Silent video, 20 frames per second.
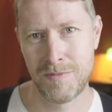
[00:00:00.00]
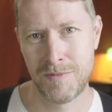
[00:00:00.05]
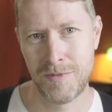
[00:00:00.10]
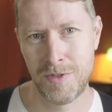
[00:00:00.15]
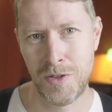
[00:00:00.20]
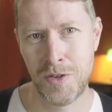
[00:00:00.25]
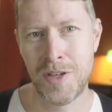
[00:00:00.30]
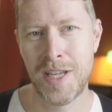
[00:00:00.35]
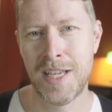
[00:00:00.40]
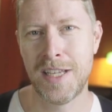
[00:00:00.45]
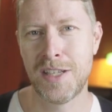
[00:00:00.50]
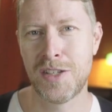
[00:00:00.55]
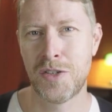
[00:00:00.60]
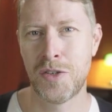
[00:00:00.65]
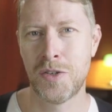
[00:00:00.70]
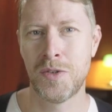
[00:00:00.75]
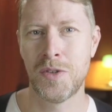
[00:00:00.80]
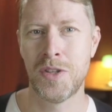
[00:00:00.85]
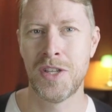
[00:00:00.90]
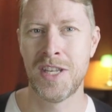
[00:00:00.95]
You need
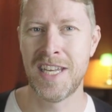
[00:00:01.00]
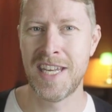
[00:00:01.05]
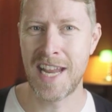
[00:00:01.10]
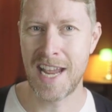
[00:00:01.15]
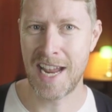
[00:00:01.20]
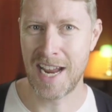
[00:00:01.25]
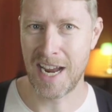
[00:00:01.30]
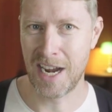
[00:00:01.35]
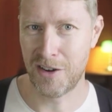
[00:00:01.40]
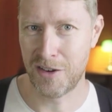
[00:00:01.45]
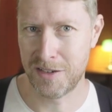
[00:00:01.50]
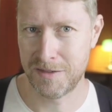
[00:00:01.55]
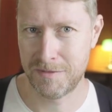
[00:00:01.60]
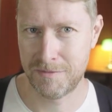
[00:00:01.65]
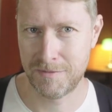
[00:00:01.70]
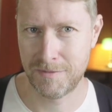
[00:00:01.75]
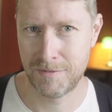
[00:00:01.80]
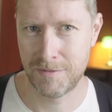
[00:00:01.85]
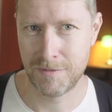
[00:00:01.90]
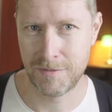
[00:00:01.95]
to dare.
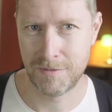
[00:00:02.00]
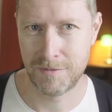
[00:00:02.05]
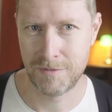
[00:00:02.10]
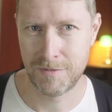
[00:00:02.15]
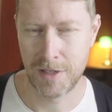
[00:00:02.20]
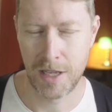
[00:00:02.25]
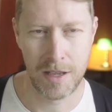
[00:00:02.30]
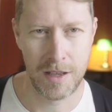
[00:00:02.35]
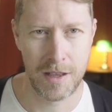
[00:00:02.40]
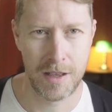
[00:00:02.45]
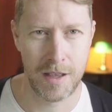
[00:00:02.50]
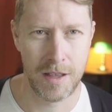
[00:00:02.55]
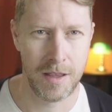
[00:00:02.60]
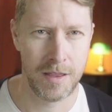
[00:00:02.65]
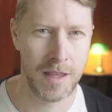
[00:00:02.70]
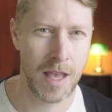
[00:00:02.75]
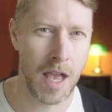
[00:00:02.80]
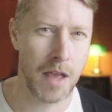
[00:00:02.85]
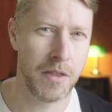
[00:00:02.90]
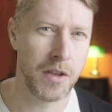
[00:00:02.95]

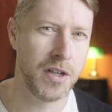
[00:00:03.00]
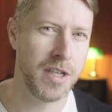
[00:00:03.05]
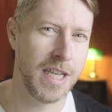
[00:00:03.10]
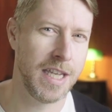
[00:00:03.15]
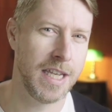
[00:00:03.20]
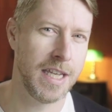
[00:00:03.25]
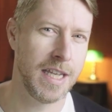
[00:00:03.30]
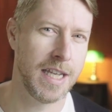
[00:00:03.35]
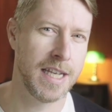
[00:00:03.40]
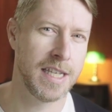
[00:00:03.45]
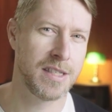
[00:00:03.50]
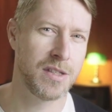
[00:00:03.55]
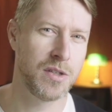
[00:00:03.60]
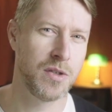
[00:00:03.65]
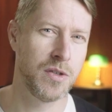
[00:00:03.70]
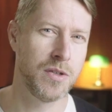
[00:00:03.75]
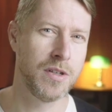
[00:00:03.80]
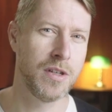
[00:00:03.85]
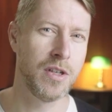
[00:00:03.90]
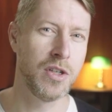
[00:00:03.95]
The other D is
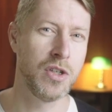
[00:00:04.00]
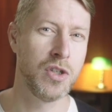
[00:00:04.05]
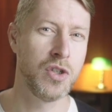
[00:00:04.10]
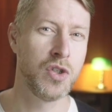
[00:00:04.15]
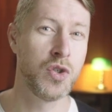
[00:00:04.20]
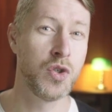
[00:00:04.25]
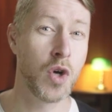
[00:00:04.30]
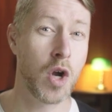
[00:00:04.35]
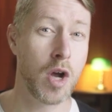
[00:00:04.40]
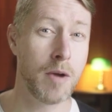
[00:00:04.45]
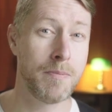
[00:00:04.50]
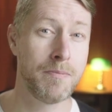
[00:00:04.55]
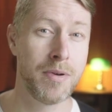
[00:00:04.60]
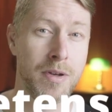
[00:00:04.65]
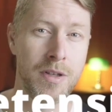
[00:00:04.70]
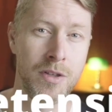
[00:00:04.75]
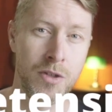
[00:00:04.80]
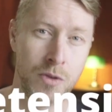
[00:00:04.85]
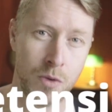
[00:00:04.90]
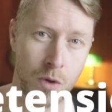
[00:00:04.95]
to drop
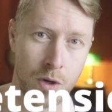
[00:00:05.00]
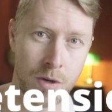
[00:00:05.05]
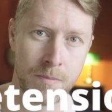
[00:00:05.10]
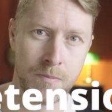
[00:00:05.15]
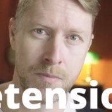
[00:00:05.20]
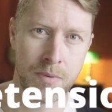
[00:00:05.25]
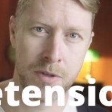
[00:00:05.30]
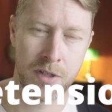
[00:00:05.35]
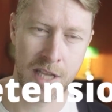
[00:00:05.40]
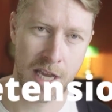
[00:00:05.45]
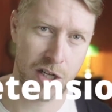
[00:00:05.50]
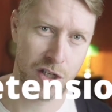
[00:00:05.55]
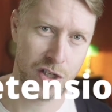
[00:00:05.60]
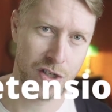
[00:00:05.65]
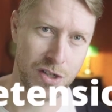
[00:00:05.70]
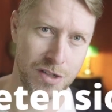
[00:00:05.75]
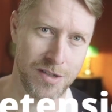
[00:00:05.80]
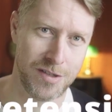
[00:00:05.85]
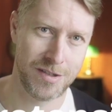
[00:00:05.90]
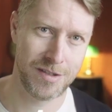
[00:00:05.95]
your
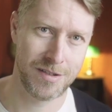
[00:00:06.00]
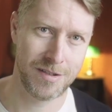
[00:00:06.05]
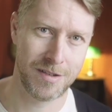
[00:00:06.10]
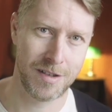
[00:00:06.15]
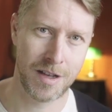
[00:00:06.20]
pretensions.